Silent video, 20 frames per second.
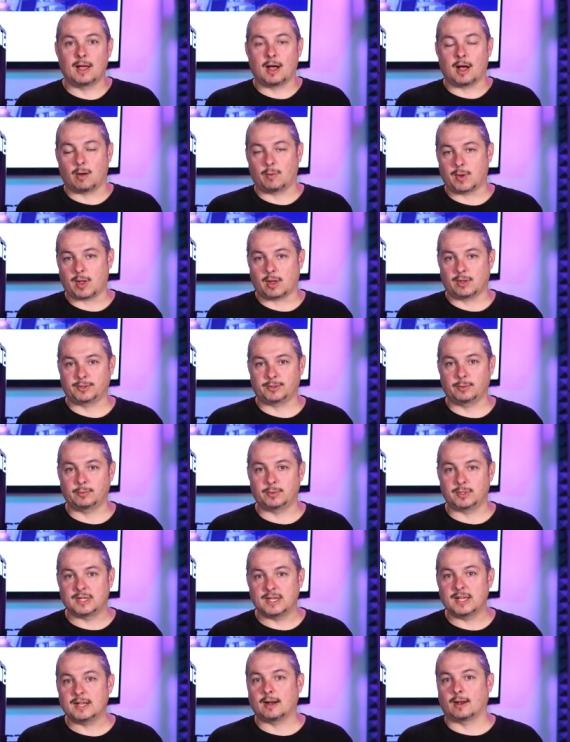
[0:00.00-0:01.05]
Uh, we also
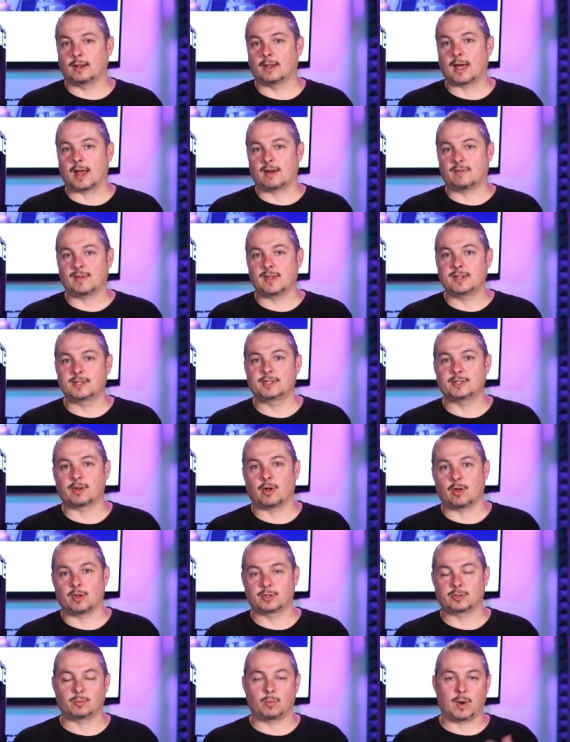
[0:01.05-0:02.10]
did a lot of
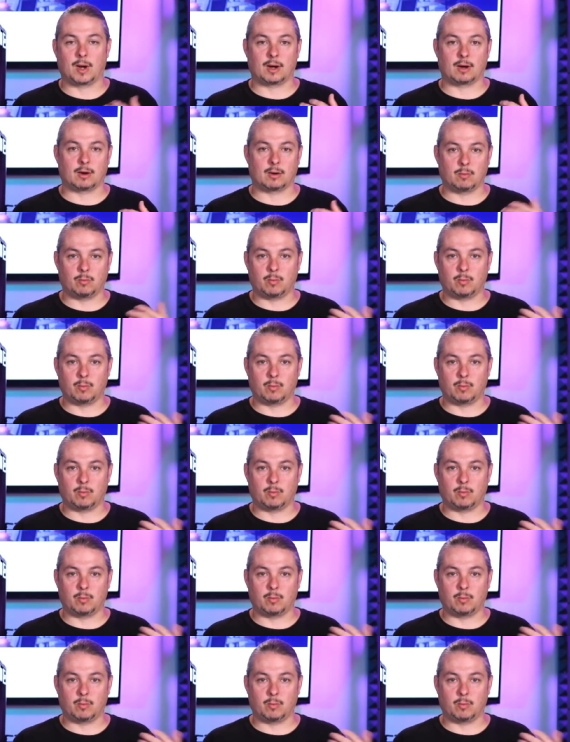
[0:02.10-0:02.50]
installs where